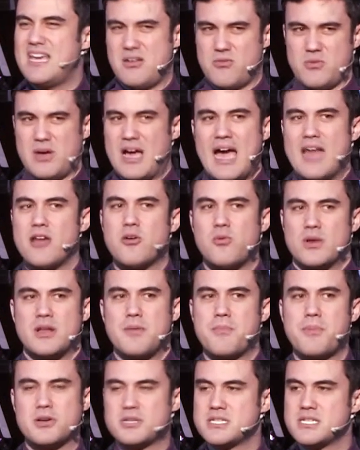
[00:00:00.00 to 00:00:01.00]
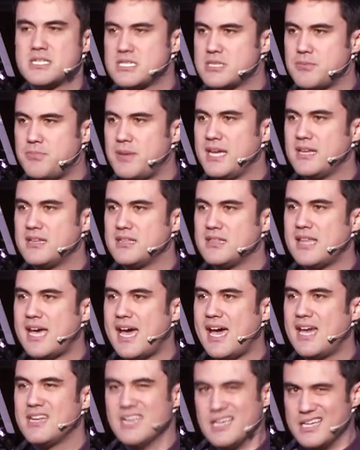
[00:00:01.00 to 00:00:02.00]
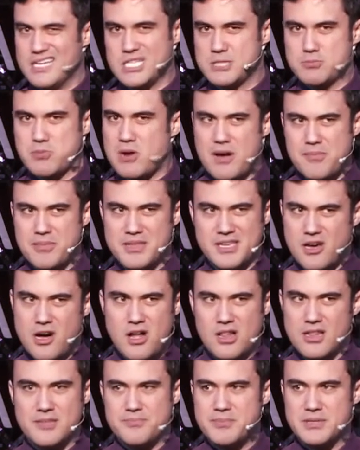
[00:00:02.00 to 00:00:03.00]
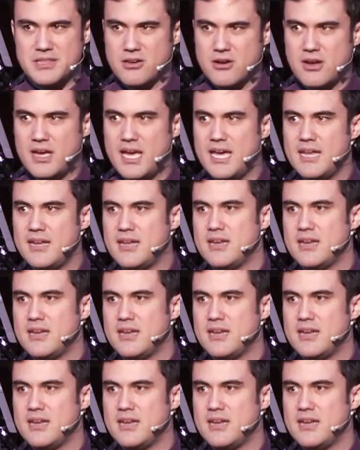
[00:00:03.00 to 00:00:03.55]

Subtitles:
And, well, I don't want to participate in that. It's probably all up in their head